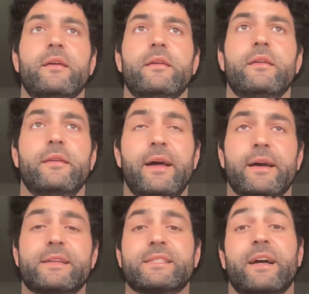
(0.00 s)

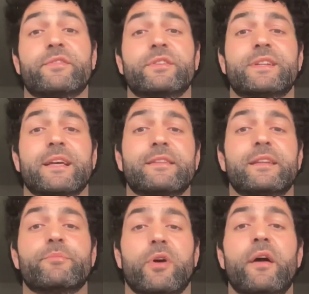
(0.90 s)
next, after you take the
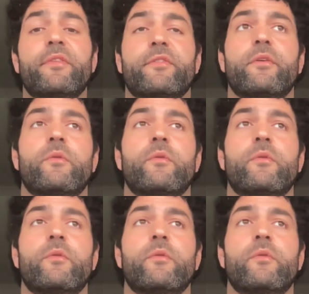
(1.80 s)
deep breaths,